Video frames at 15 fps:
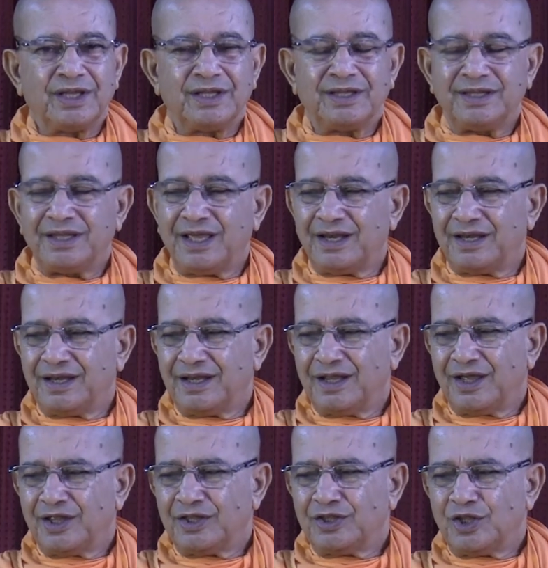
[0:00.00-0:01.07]
Then
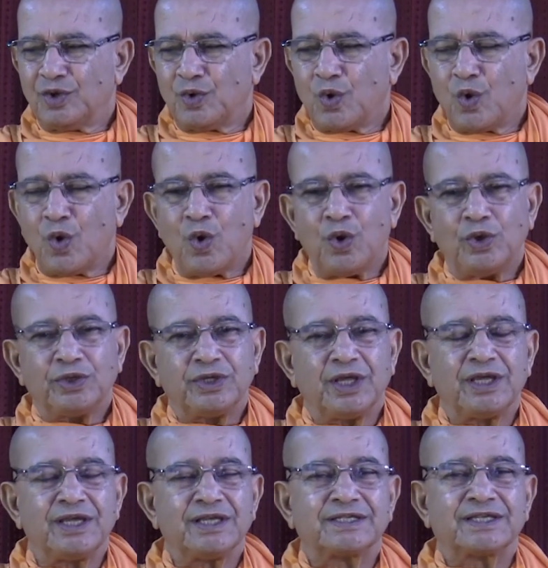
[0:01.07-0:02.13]
the whole
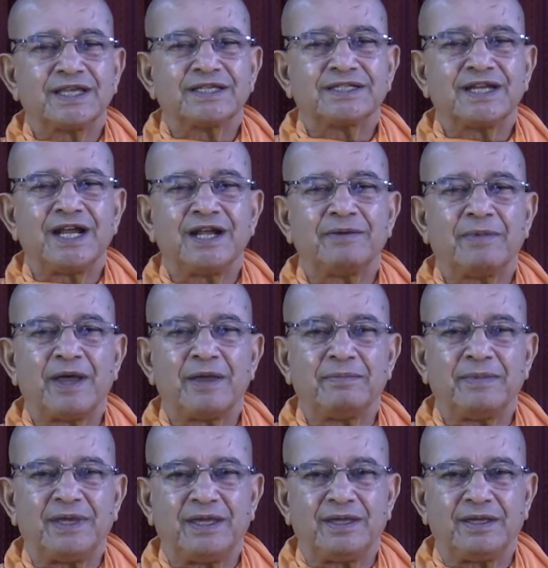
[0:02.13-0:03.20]
thing is sustained by
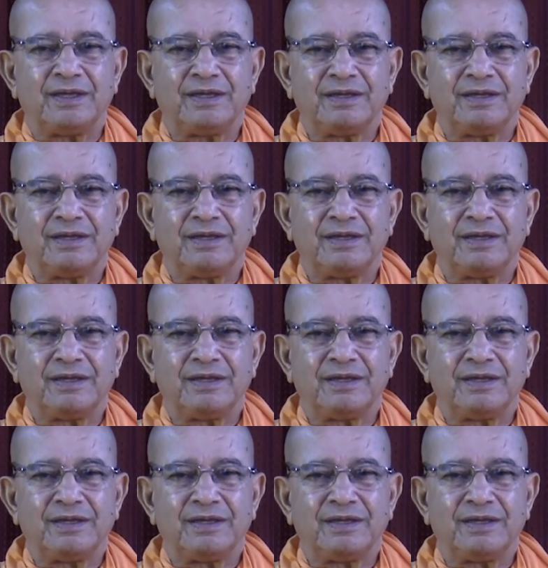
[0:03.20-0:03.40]
me.